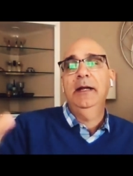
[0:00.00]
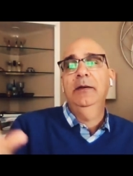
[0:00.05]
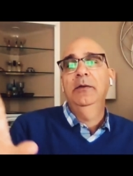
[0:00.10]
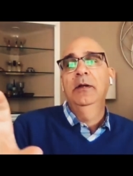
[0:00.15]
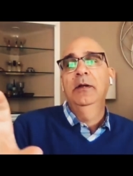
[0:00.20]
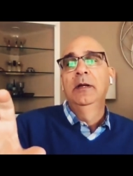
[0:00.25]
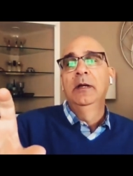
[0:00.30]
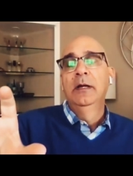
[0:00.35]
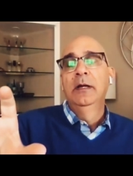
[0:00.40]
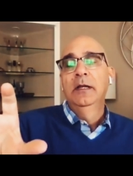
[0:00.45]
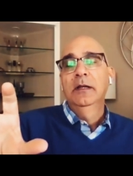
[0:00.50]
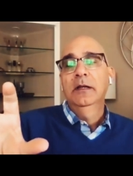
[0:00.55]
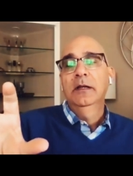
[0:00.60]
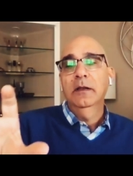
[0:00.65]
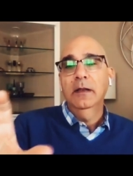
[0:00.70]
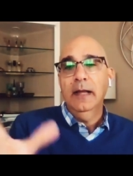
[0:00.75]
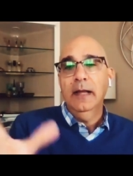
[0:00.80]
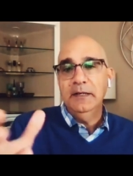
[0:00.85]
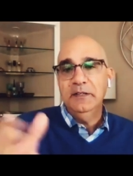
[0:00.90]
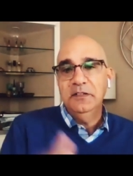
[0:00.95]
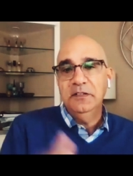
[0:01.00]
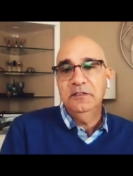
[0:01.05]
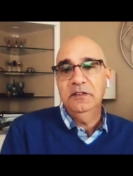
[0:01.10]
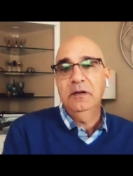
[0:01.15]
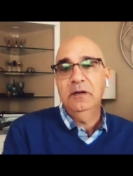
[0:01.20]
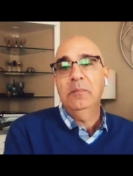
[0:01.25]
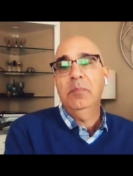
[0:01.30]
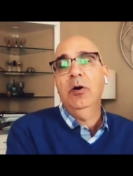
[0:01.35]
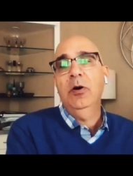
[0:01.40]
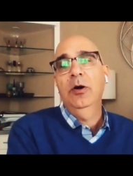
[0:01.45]
And the
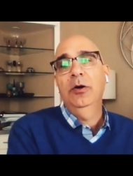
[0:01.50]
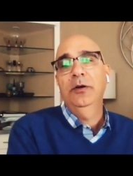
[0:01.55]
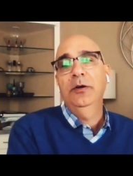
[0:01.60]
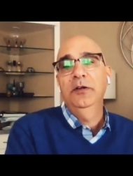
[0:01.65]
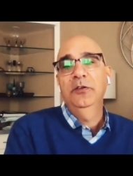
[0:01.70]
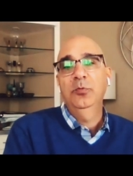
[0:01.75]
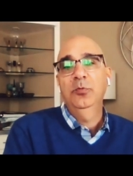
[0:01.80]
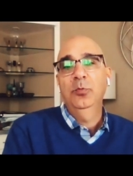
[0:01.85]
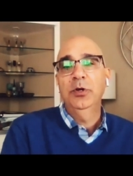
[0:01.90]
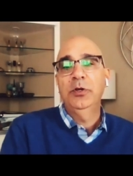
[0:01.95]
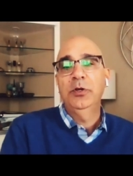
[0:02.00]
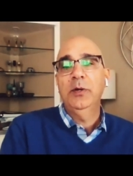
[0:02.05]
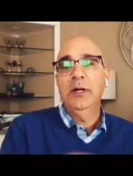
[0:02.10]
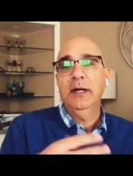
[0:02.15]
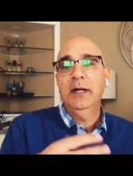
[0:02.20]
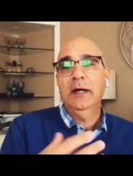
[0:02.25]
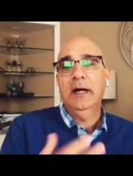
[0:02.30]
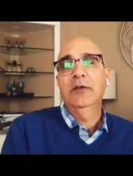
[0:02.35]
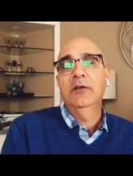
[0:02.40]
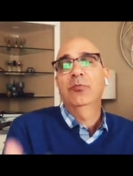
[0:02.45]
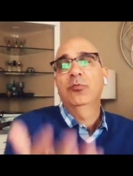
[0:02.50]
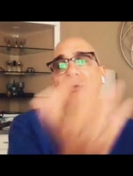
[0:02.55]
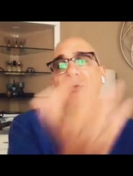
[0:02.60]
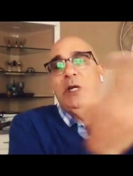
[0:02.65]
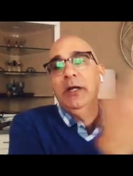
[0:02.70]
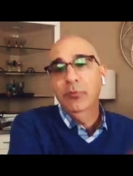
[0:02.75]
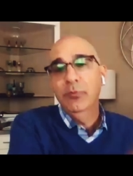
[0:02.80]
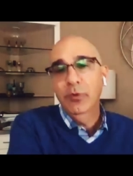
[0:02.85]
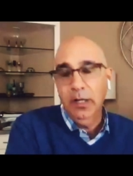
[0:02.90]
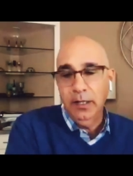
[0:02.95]
licensing part is where you get kind of
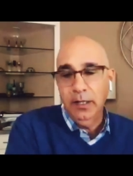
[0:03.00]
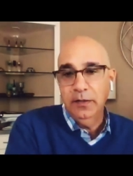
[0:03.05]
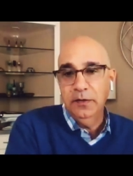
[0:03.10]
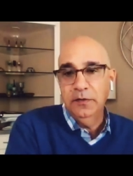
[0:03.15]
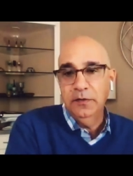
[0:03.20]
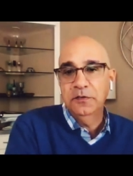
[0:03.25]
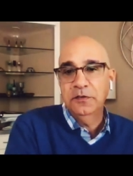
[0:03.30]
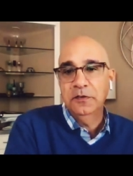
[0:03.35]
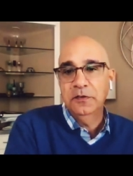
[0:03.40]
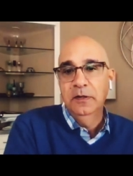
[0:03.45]
reruns